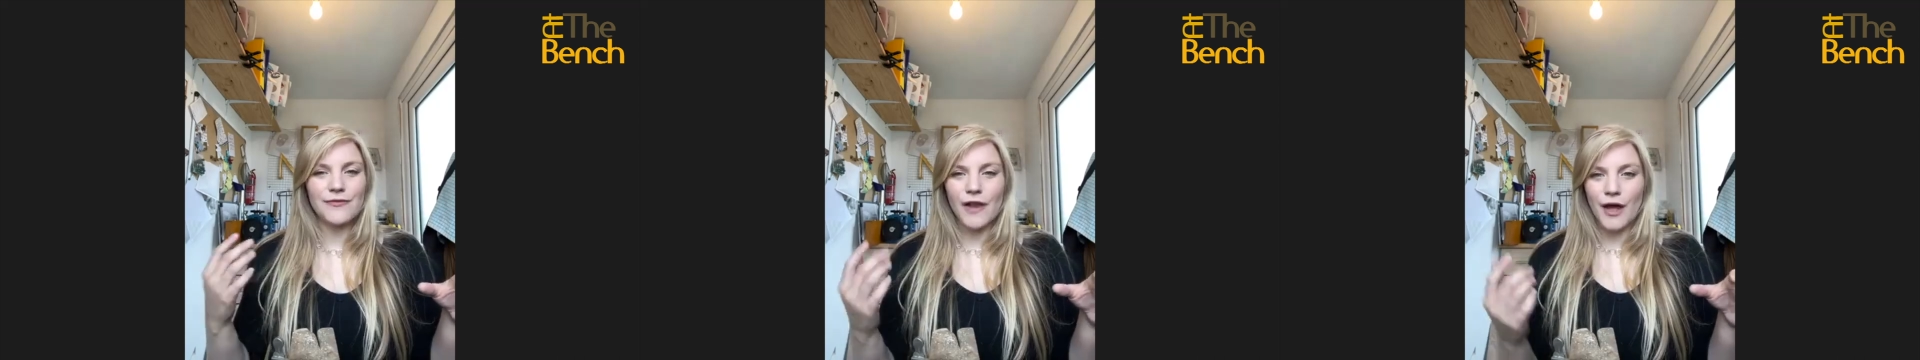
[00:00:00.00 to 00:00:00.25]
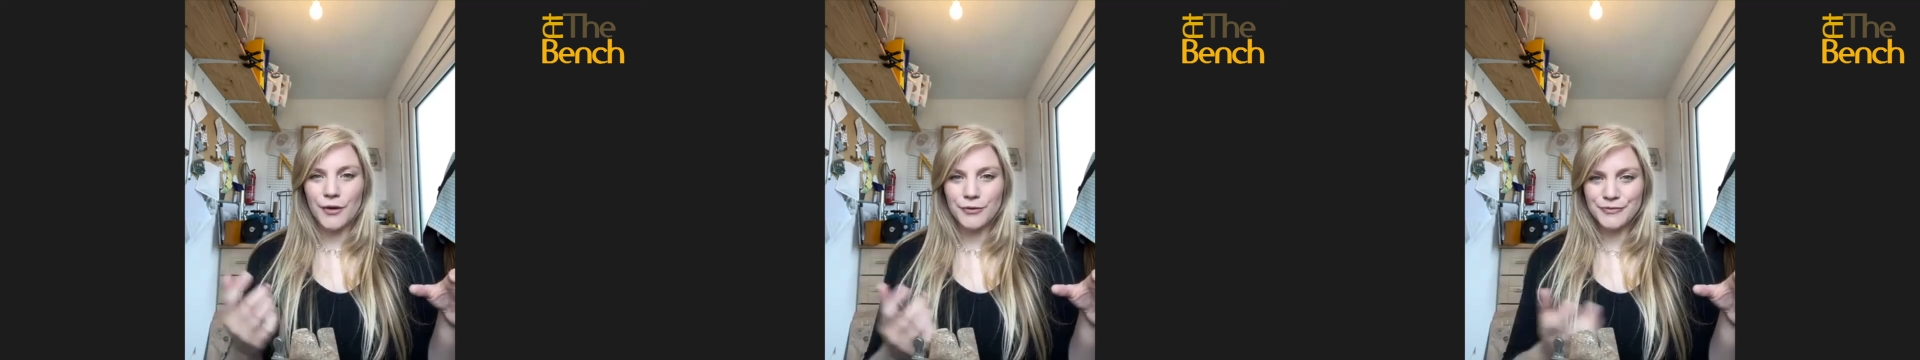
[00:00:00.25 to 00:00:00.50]

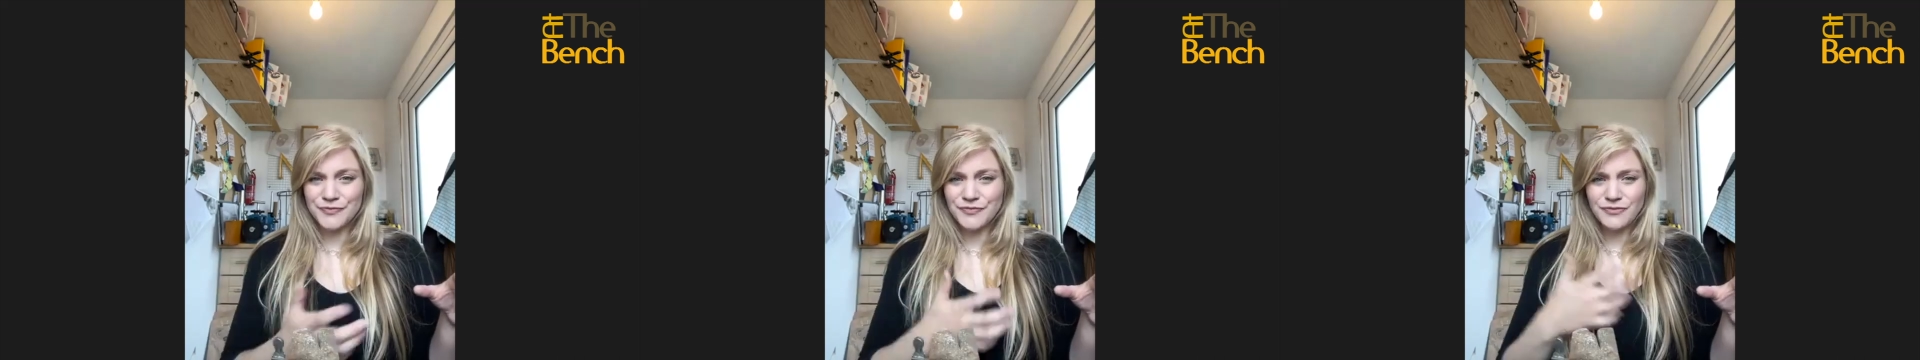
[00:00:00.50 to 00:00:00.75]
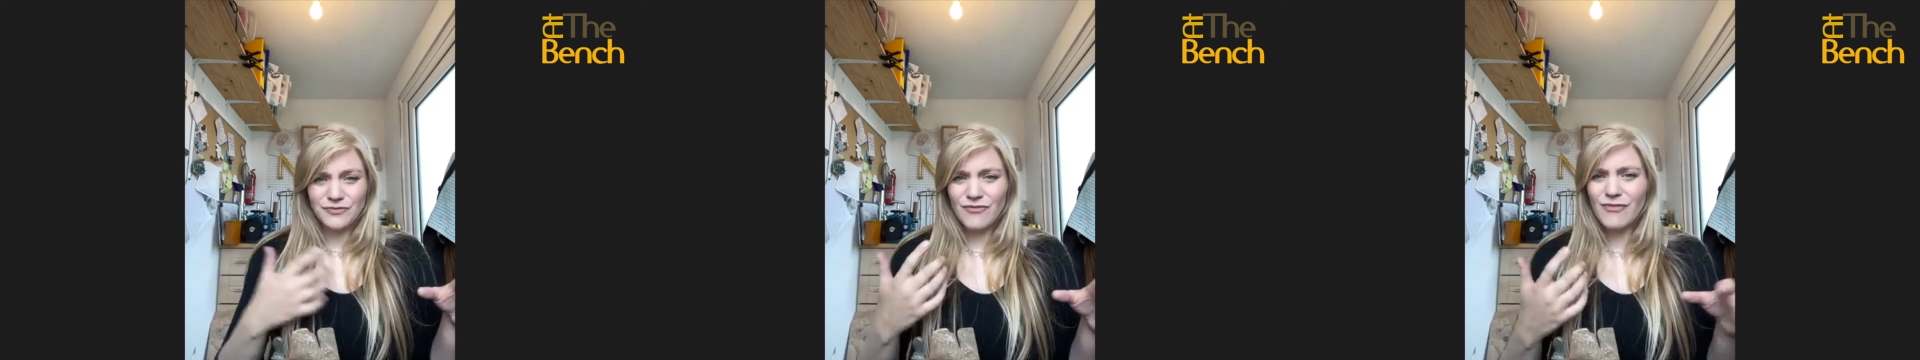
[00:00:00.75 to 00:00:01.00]
flow
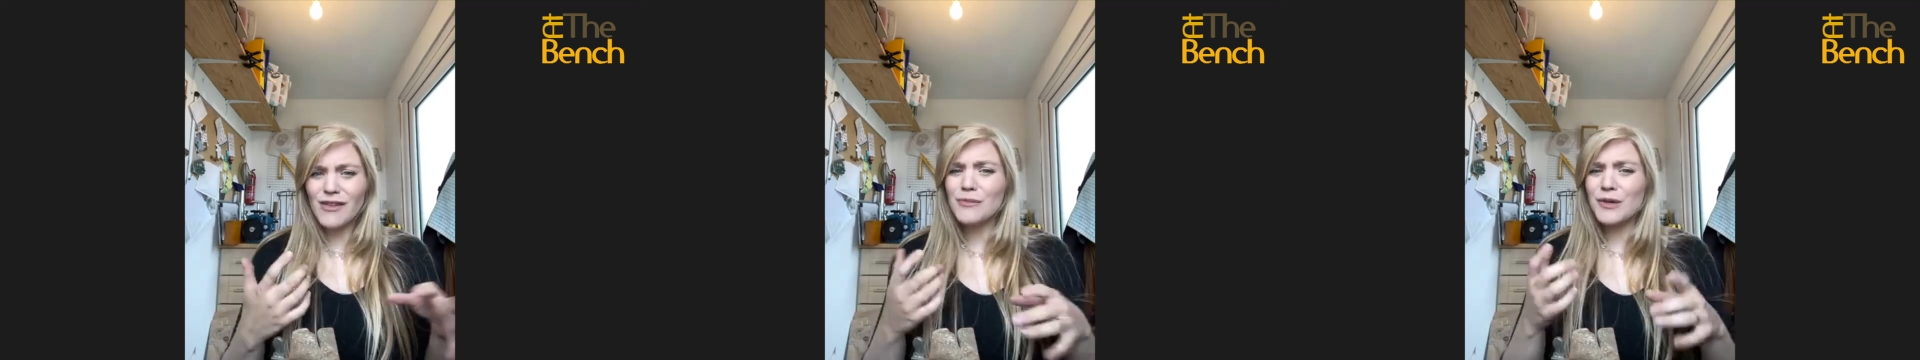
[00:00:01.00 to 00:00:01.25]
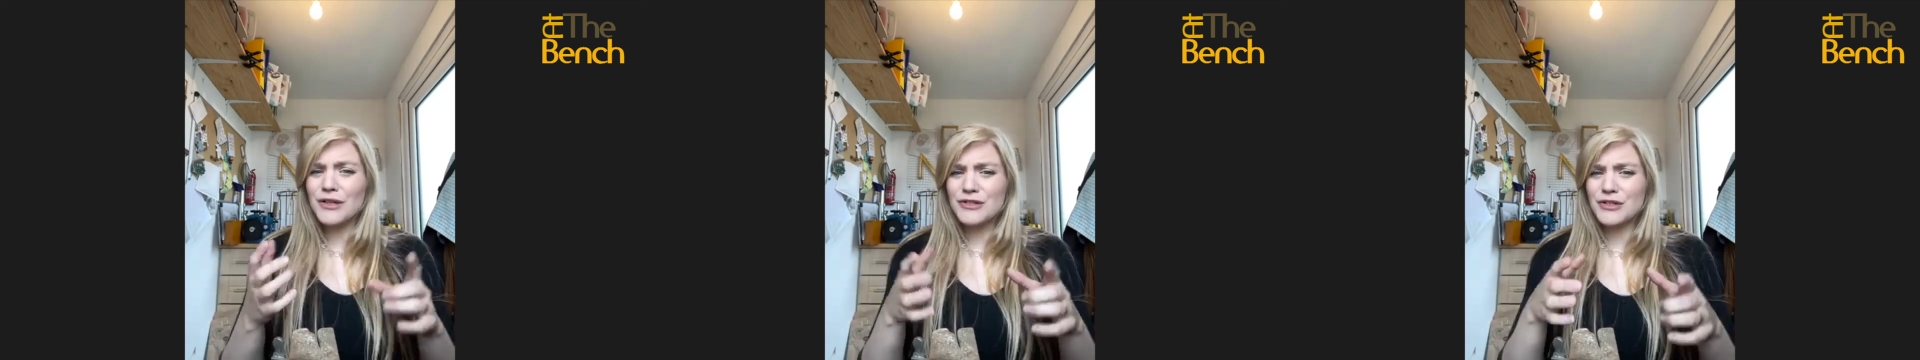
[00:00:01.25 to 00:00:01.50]

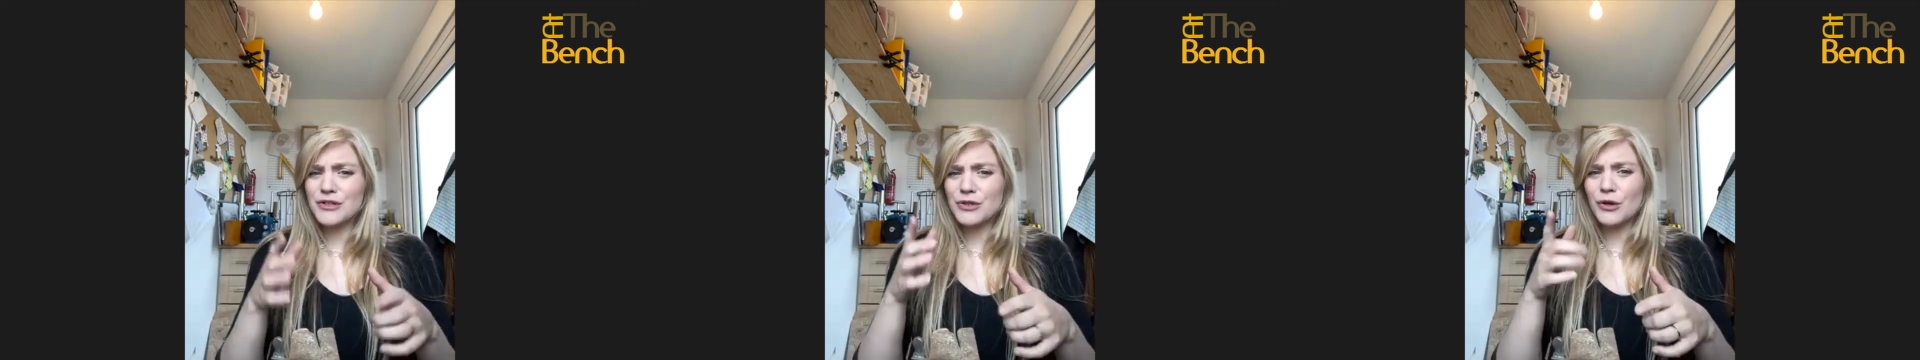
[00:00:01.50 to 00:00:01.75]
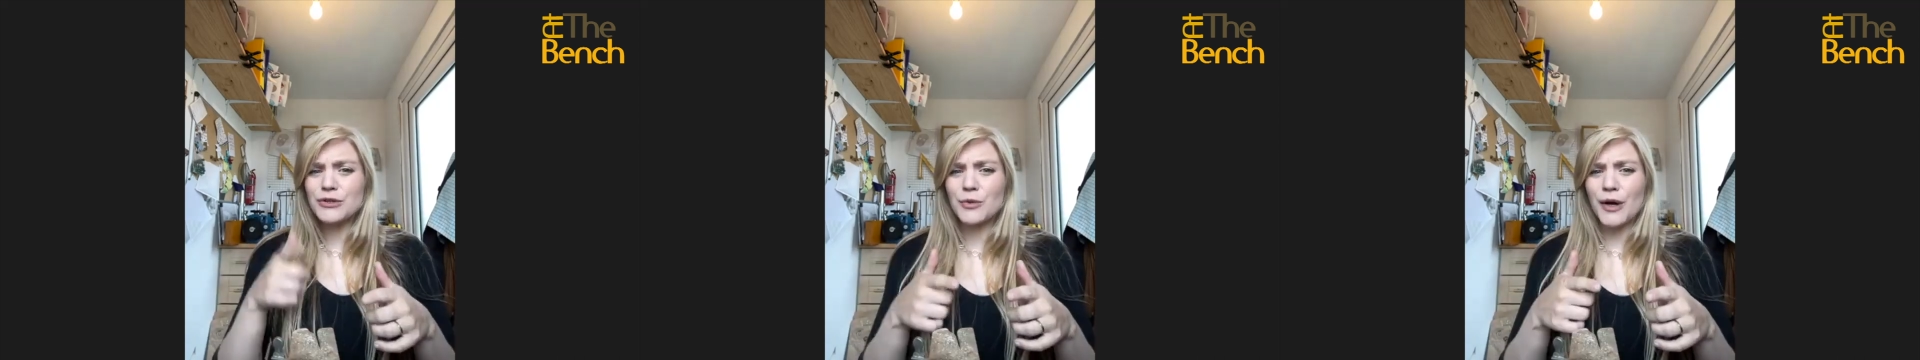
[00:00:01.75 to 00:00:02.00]
because the
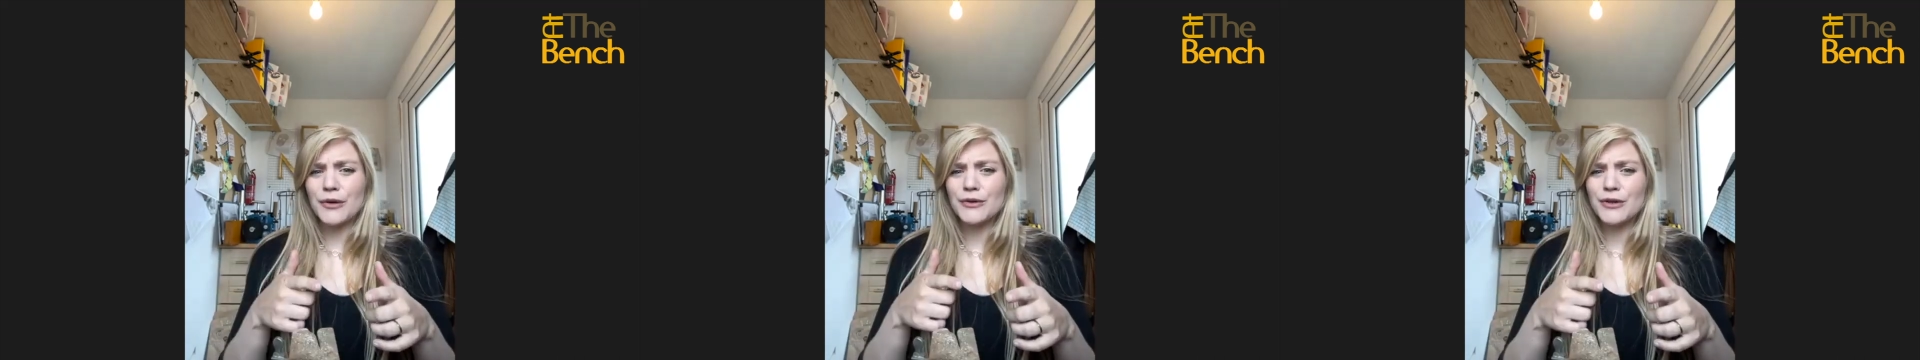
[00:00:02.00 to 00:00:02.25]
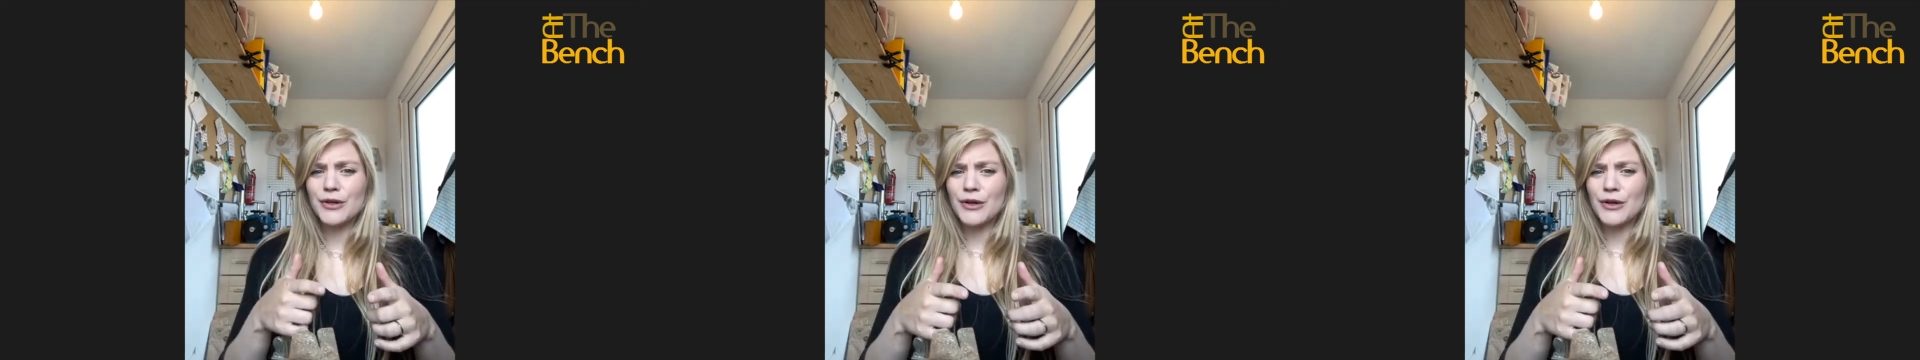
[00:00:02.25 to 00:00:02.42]
solder won't